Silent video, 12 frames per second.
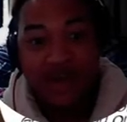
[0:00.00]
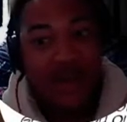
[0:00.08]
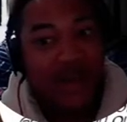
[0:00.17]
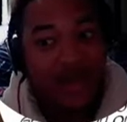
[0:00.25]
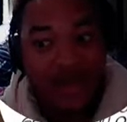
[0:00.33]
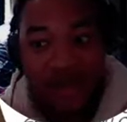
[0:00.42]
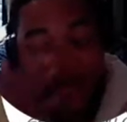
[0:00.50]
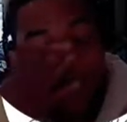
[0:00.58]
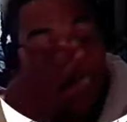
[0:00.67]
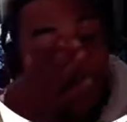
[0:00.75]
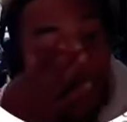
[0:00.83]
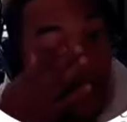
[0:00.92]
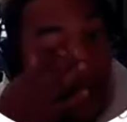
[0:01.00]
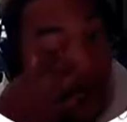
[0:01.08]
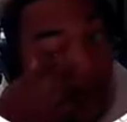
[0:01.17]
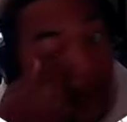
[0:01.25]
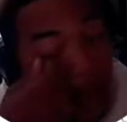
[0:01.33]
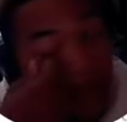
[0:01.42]
Not him.
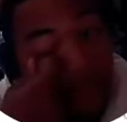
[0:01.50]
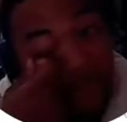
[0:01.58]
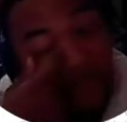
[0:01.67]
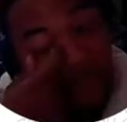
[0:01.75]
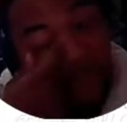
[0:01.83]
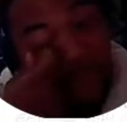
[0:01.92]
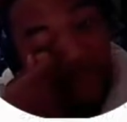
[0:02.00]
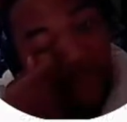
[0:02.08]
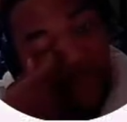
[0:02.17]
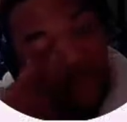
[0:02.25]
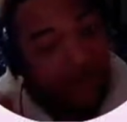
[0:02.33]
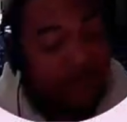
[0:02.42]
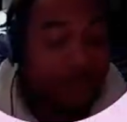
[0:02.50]
Just you wait.